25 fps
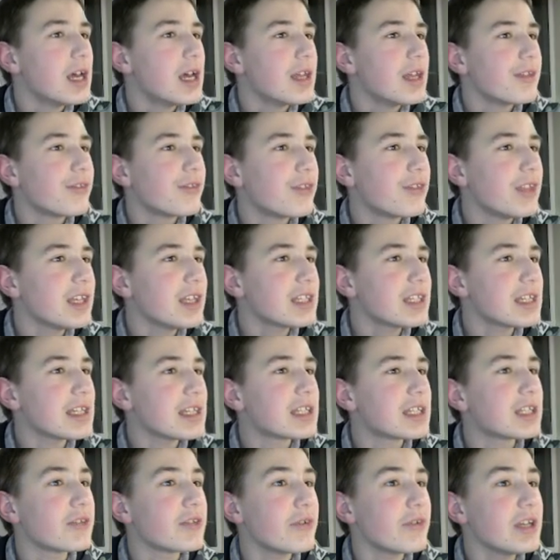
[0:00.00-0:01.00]
This
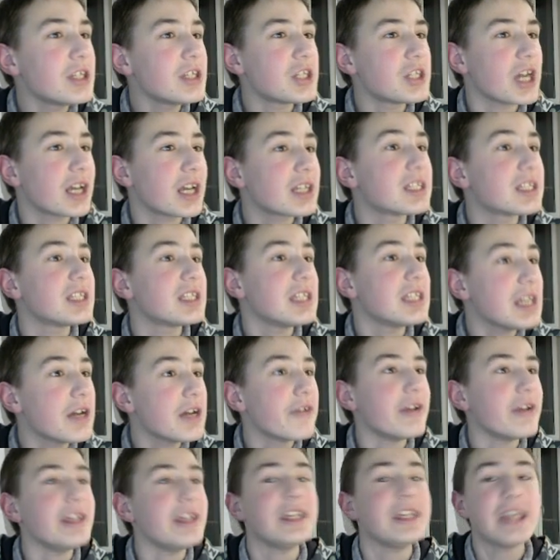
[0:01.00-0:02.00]
is Three-check
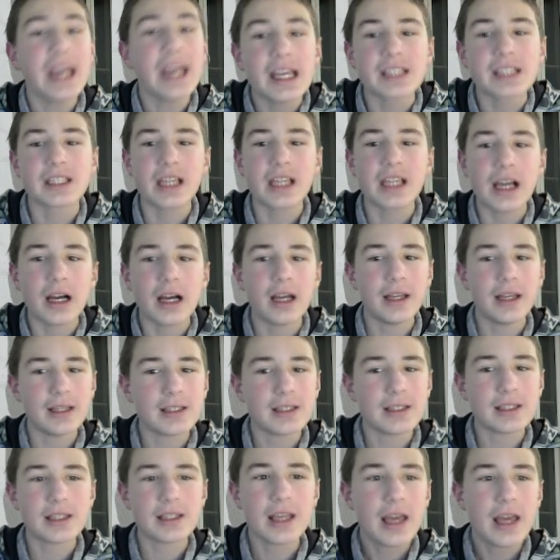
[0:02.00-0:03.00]
theory. Yes,
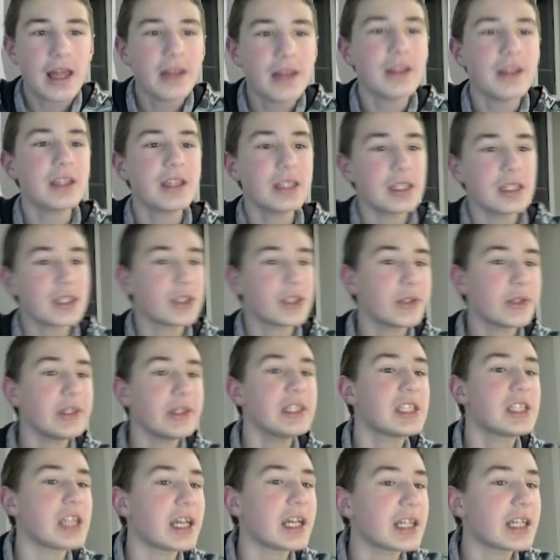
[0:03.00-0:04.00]
guys. This is
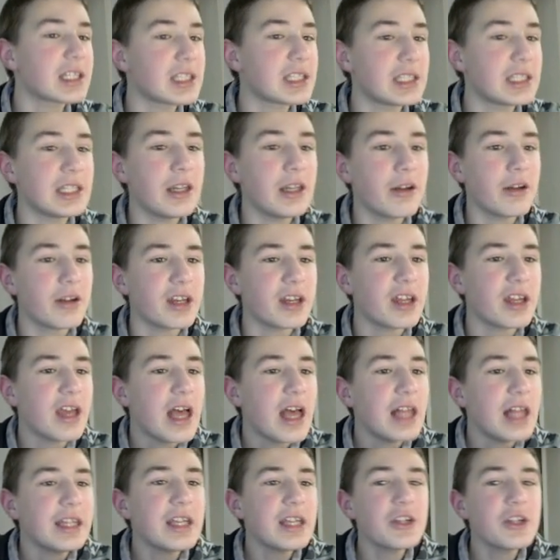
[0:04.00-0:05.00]
Three-check theory.
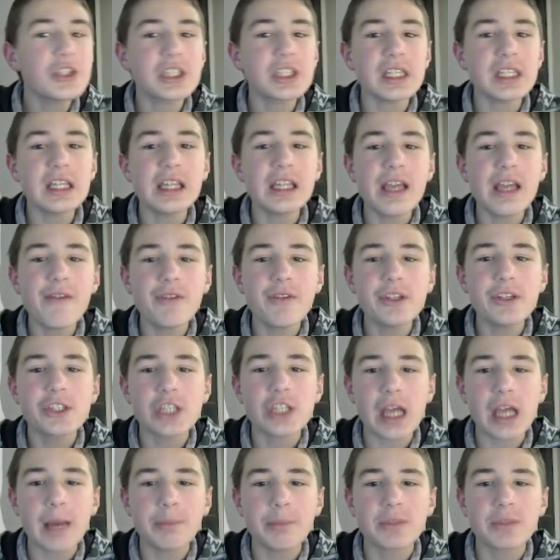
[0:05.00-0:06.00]
There's 11
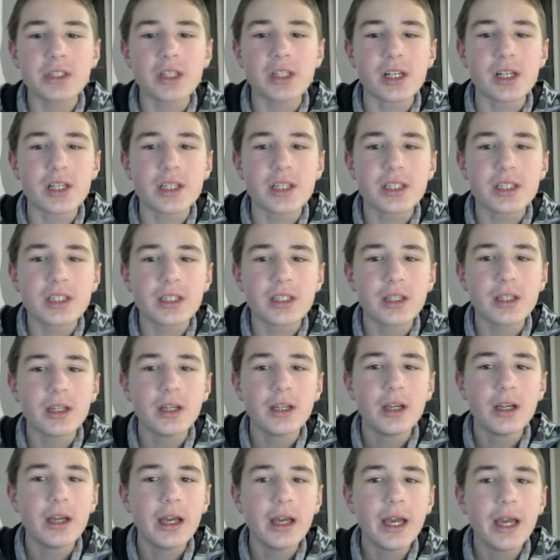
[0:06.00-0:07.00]
chapters.
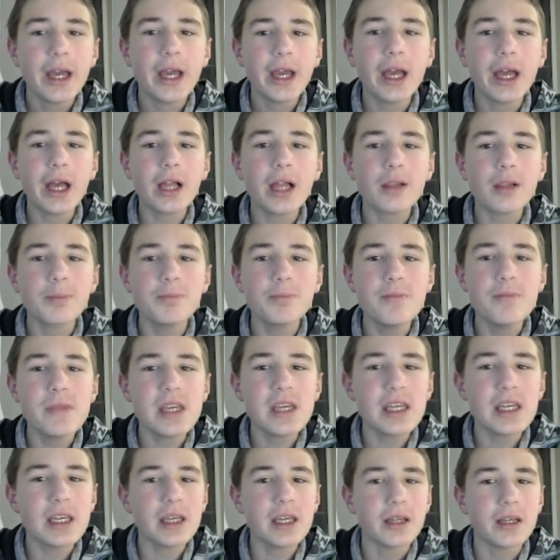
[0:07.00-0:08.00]
Help
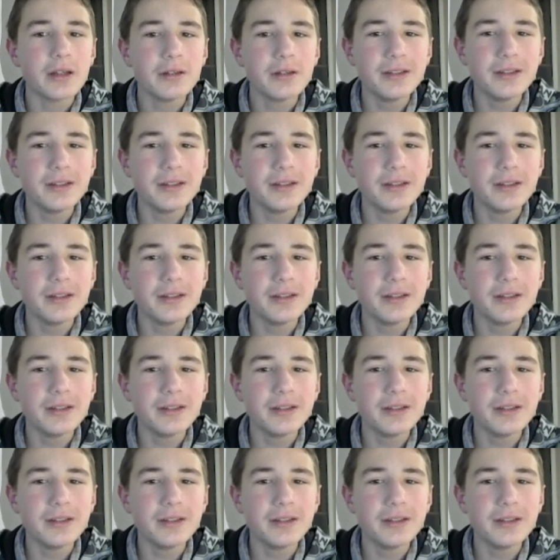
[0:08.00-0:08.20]
me.